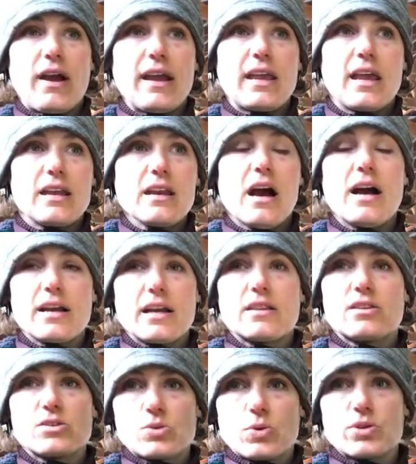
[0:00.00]
I cannot get
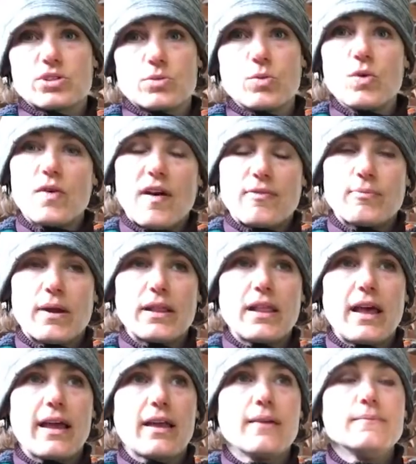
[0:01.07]
this horse to move off my
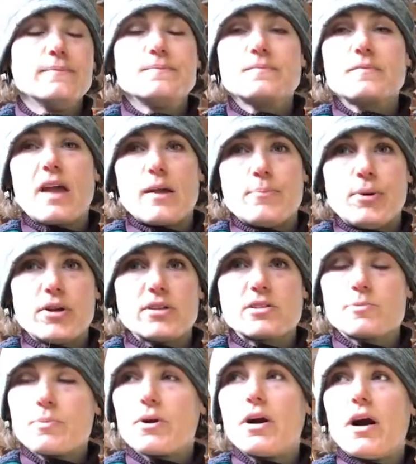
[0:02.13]
leg. I put a
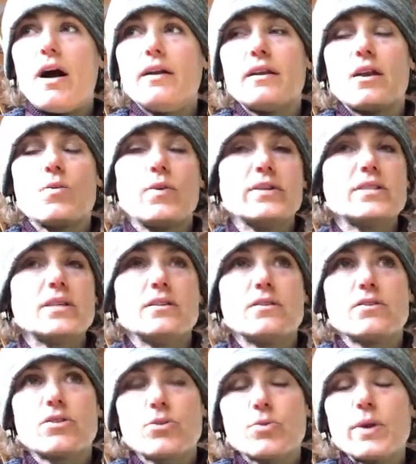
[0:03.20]
spur on, and it wasn't
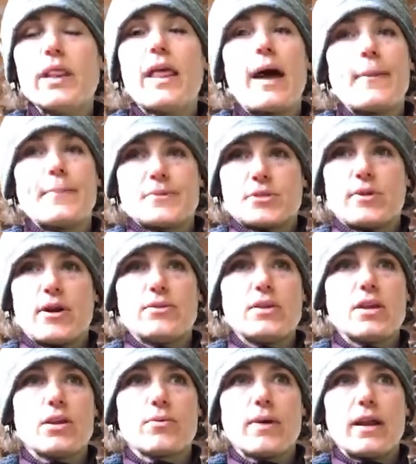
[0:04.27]
3 laps around
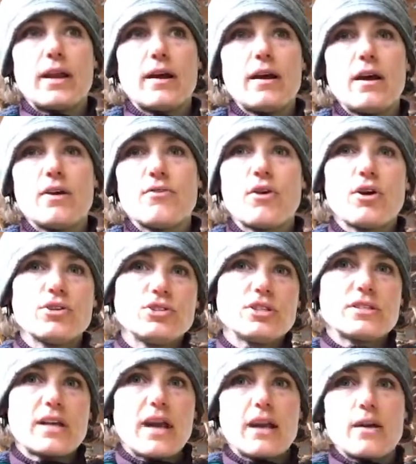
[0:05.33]
the arena of her
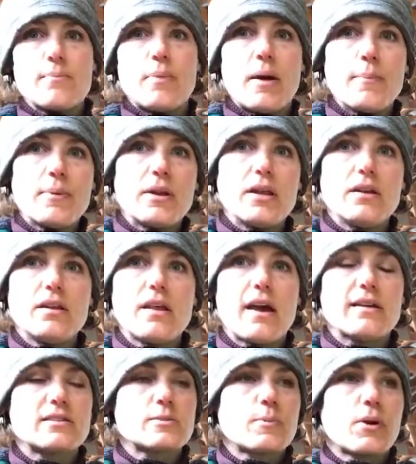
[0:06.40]
just kind of bumping into
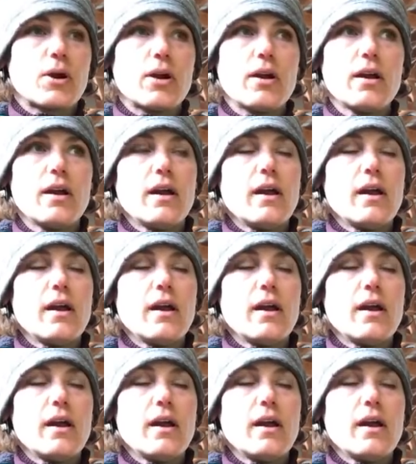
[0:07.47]
that spur.